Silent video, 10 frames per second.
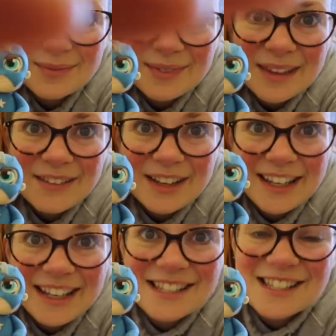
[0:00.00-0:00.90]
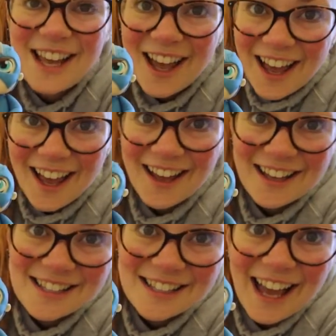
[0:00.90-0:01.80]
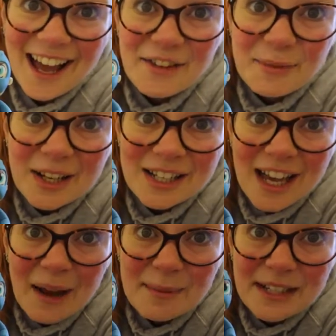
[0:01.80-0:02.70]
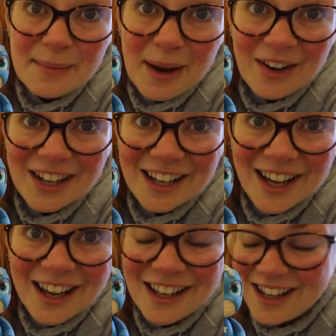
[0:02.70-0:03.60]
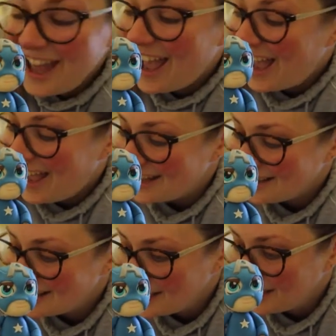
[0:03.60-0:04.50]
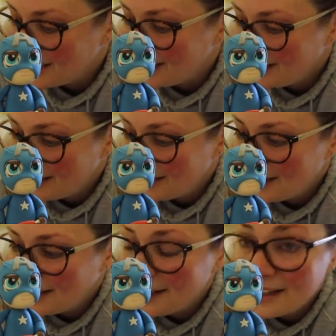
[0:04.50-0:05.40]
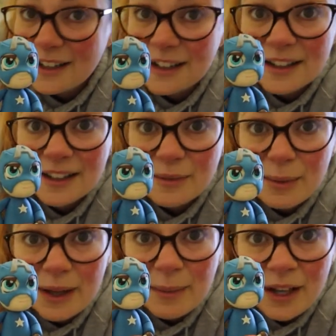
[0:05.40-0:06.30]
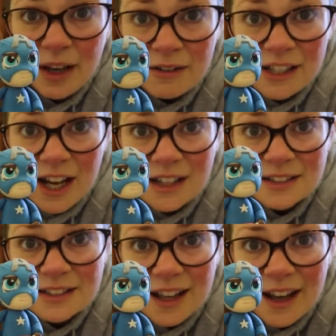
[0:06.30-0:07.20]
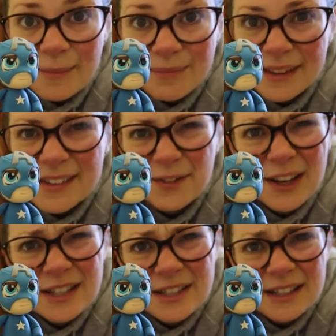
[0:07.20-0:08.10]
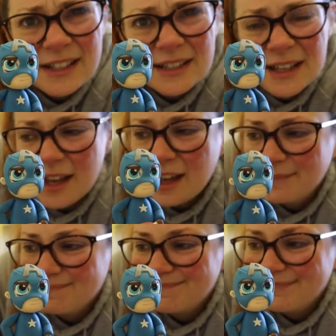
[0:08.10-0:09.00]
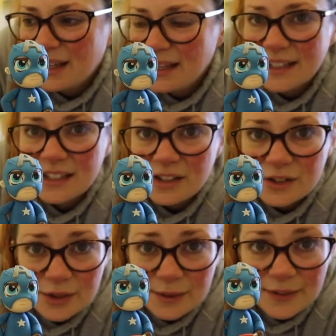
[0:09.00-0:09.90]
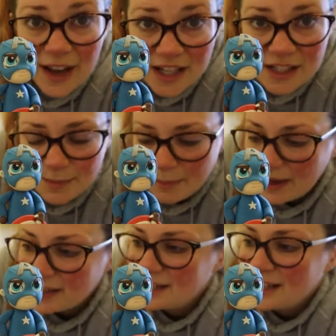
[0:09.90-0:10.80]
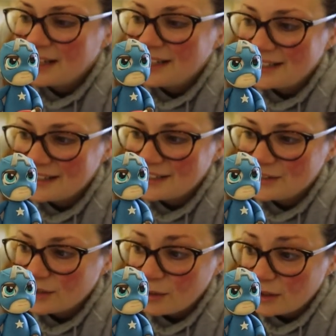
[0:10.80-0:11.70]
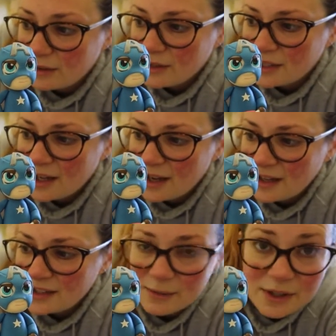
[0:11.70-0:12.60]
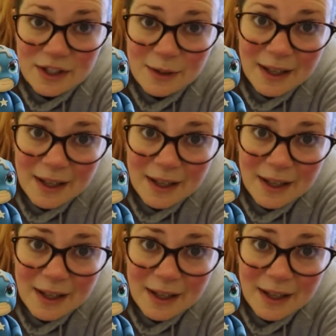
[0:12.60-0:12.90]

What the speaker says: There he is. So yeah, I've made Captain America and a baby Yoda. His face is a little too fat, but he's so cute, I don't want to do him